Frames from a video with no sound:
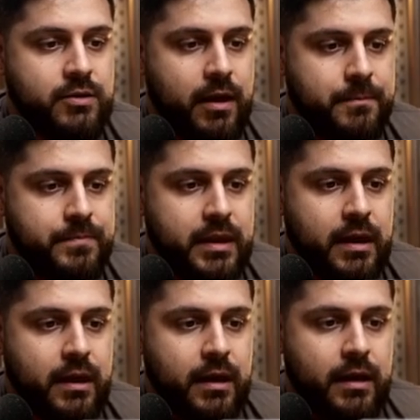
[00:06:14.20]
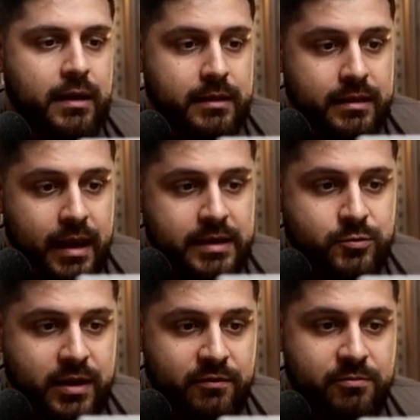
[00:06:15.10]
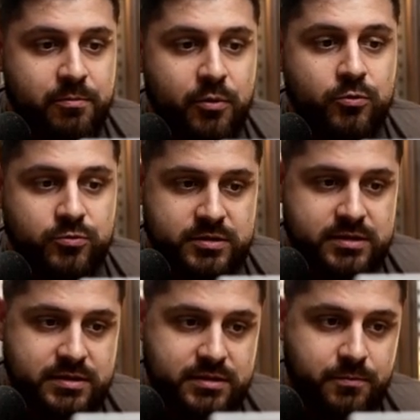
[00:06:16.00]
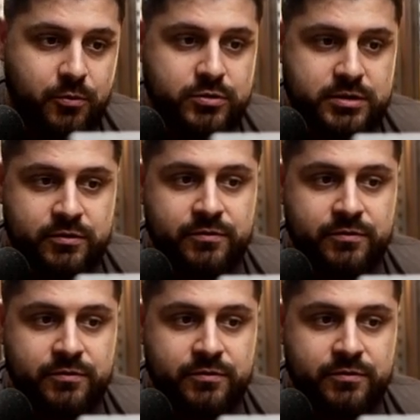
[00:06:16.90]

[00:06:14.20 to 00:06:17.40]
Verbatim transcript: so. Next, we have boosts. Boosts are